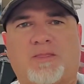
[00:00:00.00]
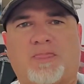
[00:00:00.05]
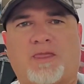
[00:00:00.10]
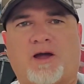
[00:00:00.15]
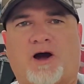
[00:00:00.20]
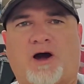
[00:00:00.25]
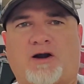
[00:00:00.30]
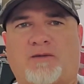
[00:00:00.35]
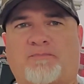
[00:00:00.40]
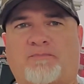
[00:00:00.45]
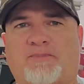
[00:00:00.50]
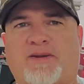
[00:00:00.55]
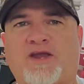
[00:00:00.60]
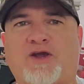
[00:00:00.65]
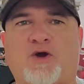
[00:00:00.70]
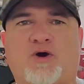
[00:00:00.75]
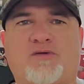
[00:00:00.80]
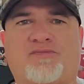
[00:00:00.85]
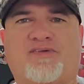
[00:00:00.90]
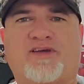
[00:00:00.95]
are
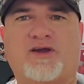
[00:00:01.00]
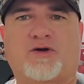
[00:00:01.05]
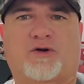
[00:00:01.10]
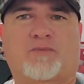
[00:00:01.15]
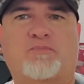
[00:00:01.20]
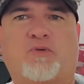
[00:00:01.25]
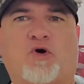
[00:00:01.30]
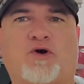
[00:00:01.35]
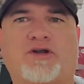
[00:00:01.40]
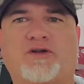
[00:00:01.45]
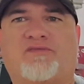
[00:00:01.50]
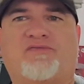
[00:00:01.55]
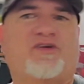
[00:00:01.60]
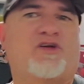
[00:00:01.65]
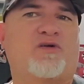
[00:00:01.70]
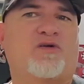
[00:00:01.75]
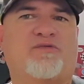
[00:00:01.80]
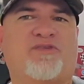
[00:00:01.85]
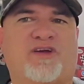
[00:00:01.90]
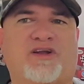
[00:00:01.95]
POV or point of
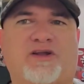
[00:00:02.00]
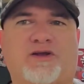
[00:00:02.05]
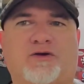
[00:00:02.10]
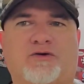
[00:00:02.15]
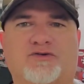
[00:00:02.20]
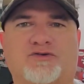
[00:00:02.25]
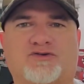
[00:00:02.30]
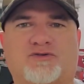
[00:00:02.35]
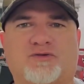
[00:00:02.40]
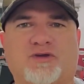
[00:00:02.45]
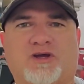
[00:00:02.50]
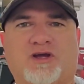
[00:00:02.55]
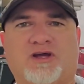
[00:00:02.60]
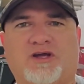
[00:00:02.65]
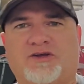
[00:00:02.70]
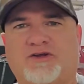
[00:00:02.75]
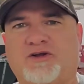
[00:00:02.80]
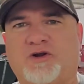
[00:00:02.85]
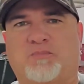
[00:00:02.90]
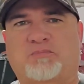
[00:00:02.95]
view videos,
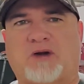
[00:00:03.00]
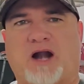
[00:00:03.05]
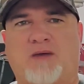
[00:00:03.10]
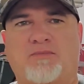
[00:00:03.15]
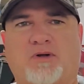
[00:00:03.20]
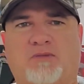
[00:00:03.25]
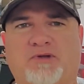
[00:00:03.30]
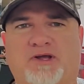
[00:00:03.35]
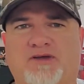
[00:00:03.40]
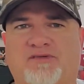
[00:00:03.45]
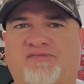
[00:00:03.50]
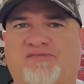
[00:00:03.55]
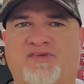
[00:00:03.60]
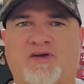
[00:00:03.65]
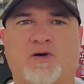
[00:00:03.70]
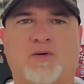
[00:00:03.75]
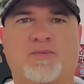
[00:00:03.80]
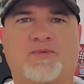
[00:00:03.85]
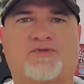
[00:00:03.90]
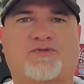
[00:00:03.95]
you know, probably
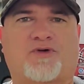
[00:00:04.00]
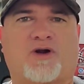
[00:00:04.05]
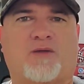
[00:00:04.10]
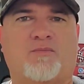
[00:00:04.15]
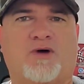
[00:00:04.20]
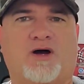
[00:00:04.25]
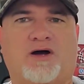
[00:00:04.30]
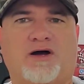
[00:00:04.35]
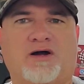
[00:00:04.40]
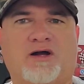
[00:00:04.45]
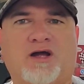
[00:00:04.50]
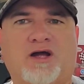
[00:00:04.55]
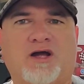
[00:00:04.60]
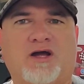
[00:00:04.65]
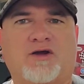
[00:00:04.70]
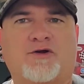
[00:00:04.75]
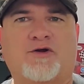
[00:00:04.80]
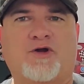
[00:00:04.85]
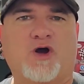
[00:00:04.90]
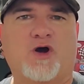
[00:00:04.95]
filmed from a
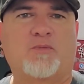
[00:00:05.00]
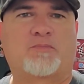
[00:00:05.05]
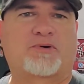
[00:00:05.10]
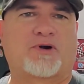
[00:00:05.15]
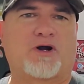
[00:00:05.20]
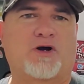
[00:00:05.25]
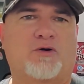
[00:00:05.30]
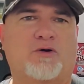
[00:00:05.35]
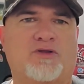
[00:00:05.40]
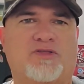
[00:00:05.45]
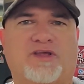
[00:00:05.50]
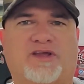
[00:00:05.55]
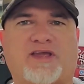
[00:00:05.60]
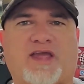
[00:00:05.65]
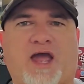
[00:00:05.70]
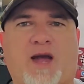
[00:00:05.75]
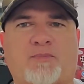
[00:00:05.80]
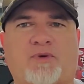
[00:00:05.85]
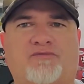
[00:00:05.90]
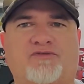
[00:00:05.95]
GoPro in the
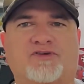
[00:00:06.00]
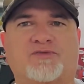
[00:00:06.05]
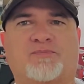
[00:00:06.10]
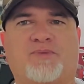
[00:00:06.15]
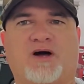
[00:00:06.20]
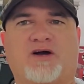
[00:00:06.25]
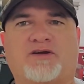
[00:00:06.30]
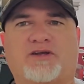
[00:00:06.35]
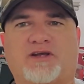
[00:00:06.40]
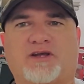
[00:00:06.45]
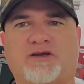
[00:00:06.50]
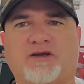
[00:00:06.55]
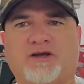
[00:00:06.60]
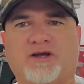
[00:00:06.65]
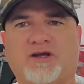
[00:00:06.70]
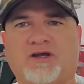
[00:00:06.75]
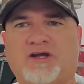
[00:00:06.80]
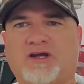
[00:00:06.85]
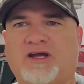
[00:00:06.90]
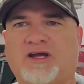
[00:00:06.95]
cab of his buggy.
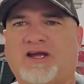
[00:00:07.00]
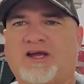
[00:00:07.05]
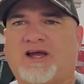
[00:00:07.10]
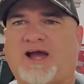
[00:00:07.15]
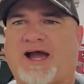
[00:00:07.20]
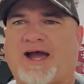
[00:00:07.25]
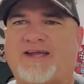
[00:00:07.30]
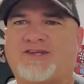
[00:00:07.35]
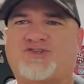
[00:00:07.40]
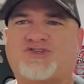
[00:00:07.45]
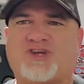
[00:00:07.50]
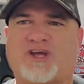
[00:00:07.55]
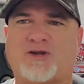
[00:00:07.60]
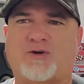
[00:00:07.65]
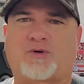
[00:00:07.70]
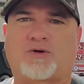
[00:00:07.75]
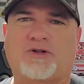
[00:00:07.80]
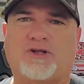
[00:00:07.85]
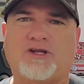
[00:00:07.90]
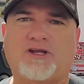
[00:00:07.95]
I
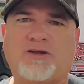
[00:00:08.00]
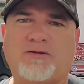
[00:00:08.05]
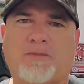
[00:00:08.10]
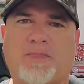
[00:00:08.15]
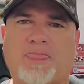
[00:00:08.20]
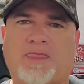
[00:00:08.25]
generally